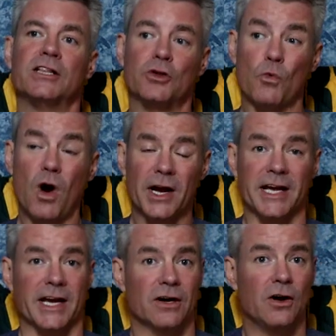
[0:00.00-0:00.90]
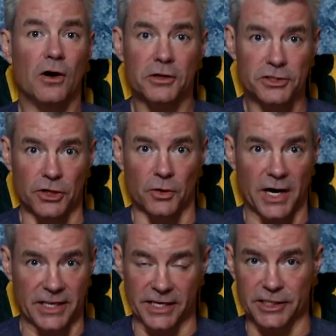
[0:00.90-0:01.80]
The walking also,
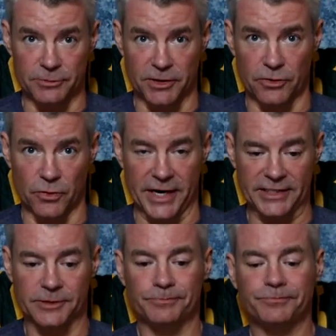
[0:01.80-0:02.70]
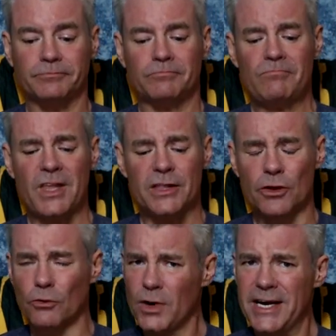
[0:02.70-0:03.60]
I think, has been great.
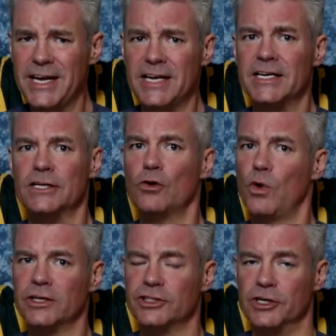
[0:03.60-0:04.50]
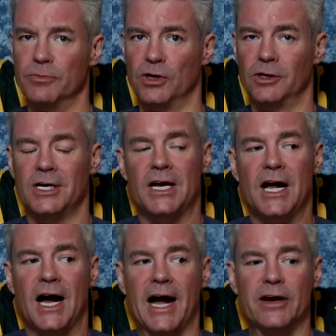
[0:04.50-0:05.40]
The running, questionable.
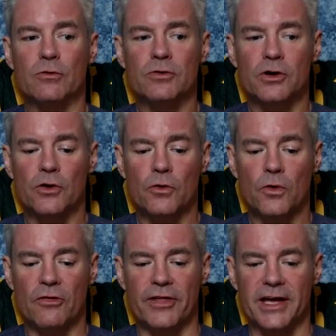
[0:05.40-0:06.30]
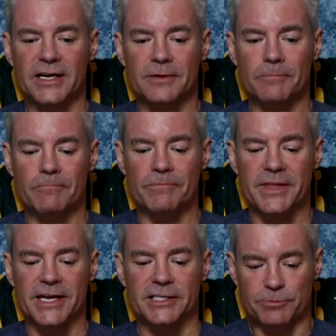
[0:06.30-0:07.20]
I don't know that,
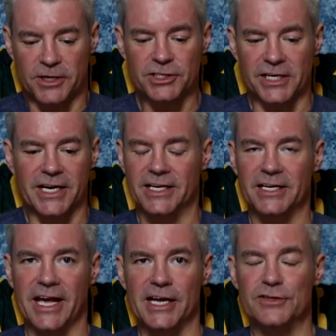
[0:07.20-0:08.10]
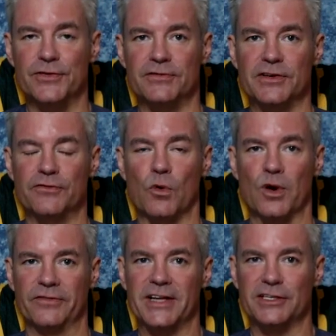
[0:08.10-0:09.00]
especially at age
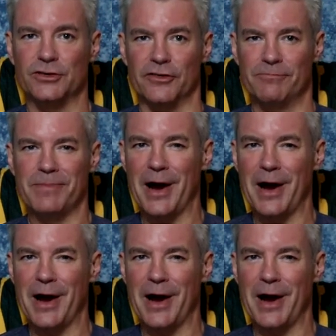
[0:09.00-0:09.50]
54, if that sort of